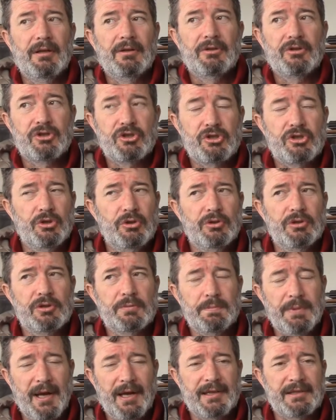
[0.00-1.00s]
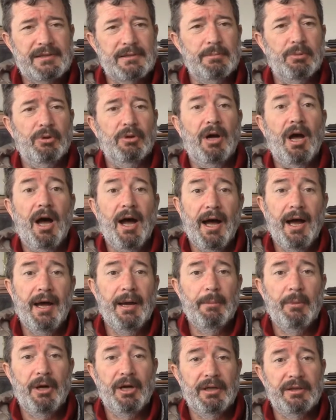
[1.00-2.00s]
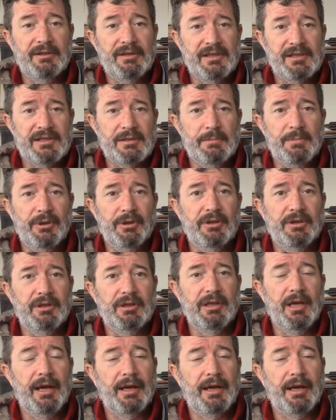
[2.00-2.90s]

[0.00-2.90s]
as soon as possible. I'm on disability.